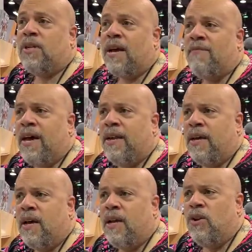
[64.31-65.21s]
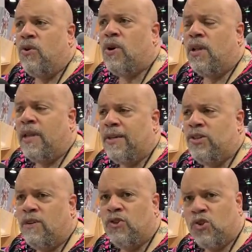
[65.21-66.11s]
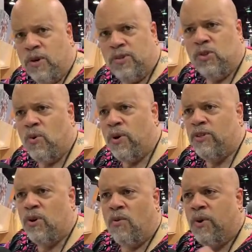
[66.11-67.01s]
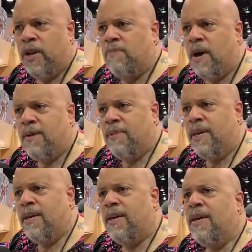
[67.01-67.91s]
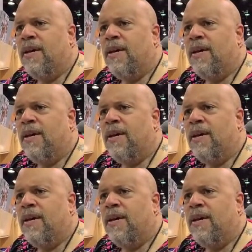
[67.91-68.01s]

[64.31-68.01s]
I've got a new collection of short stories all written by me,